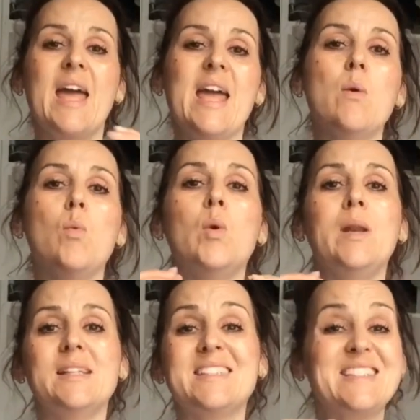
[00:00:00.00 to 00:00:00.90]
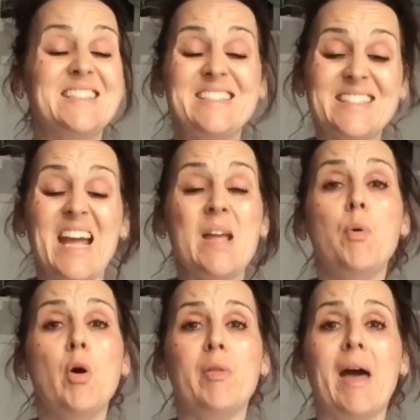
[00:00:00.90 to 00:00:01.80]
it will stay
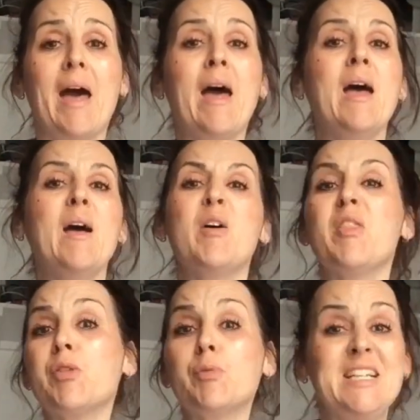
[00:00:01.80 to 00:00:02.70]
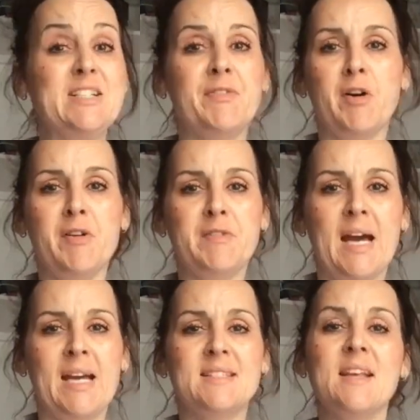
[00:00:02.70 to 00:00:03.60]
put there three to five
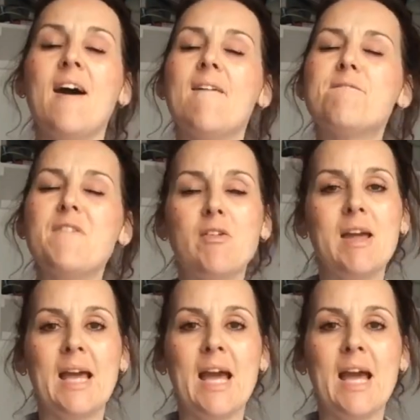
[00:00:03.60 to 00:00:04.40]
days very